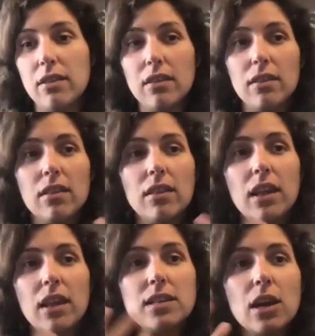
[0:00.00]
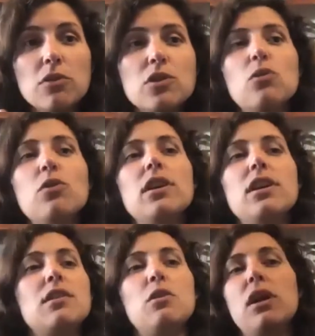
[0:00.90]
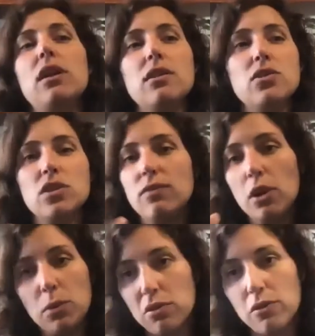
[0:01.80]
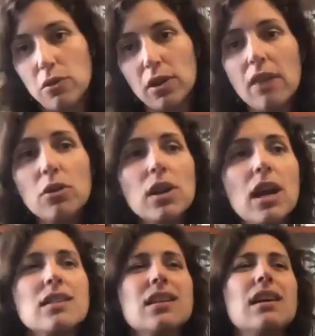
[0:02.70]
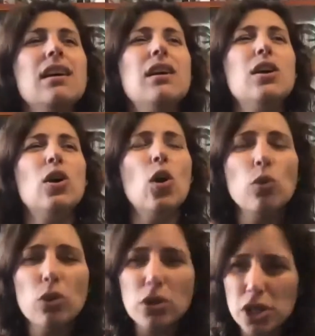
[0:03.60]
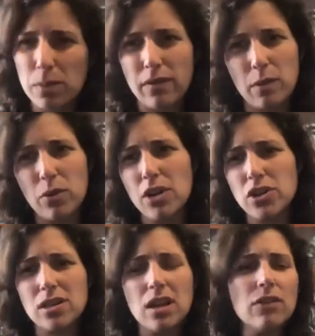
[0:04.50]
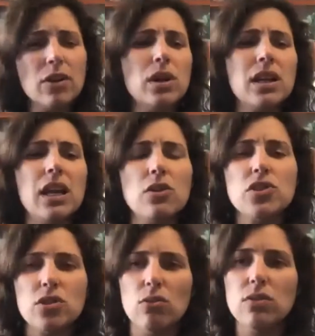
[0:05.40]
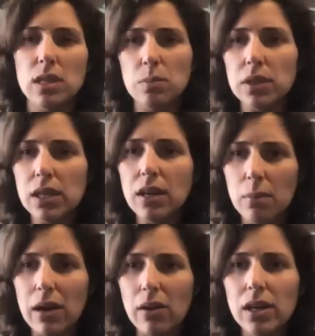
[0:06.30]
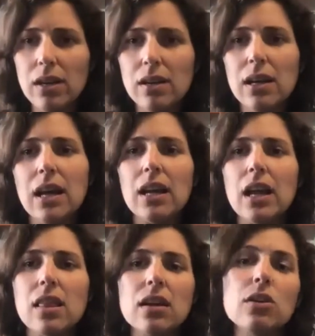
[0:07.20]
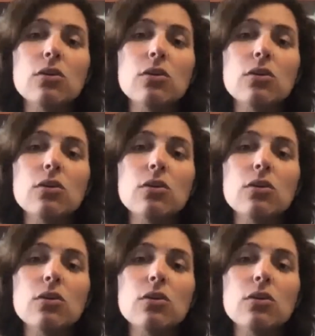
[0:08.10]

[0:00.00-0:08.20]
they tell stories in a way that is just very beautiful. And everyone has like ownership of the project, and everyone cares so deeply about it. And I think you